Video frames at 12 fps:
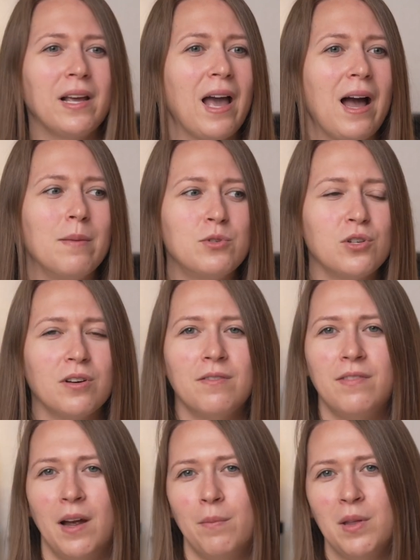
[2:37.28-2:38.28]
to capture
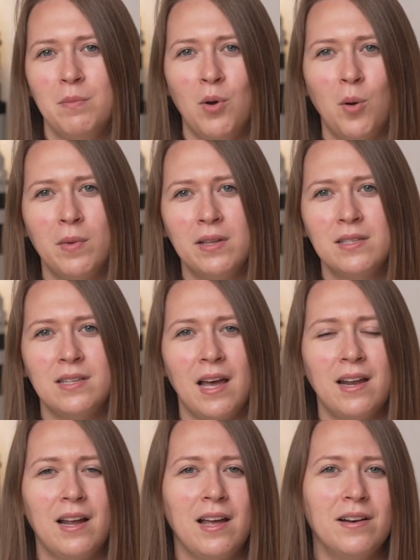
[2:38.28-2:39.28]
family moments
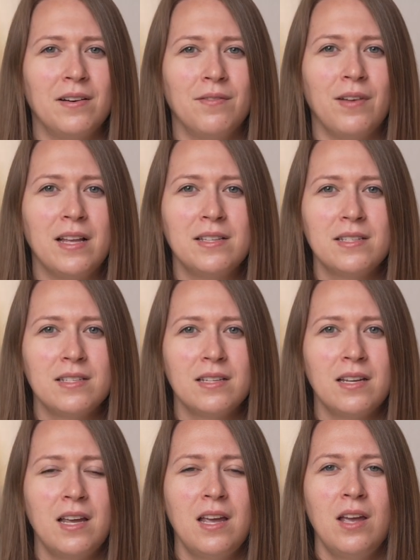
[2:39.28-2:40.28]
at events?
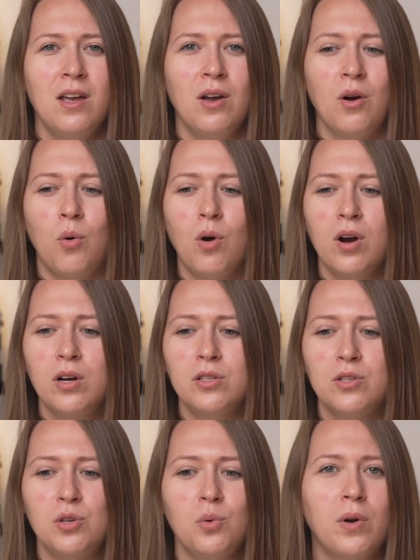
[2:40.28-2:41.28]
Or
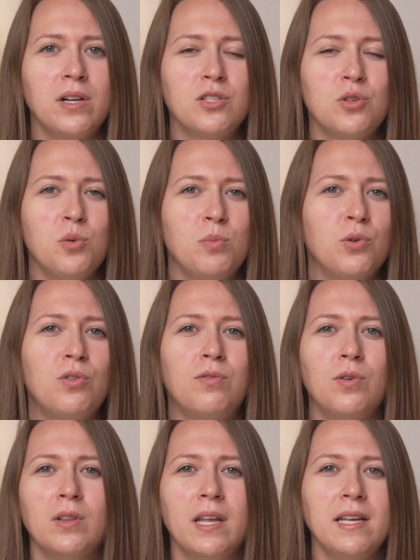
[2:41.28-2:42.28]
do you want to do
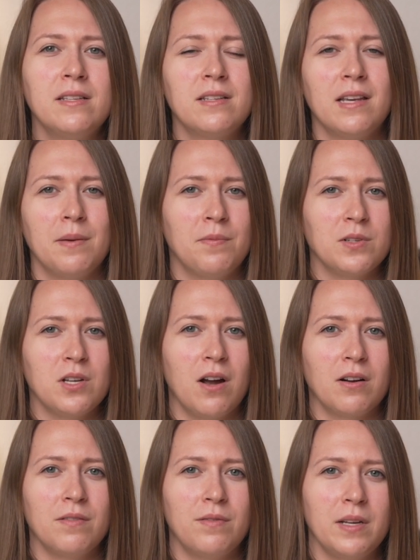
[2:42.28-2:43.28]
beautiful landscape
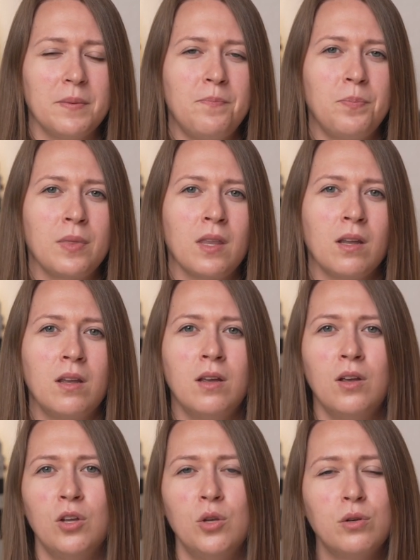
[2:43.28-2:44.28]
photography?
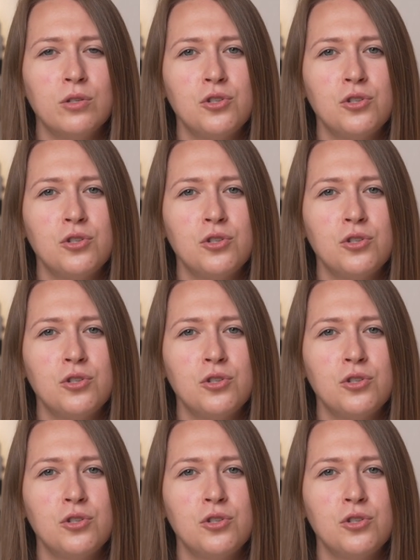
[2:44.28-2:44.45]
You can